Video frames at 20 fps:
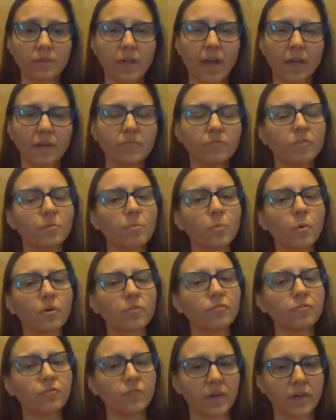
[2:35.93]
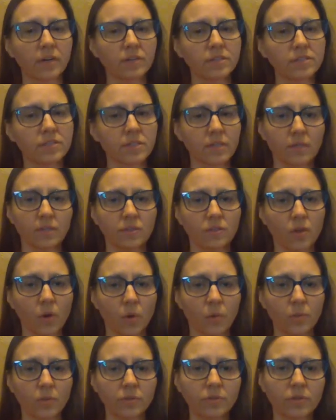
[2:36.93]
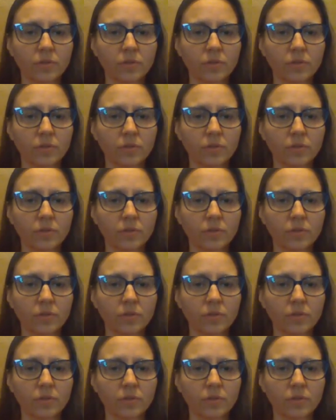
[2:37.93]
kind of a more fair skin tone.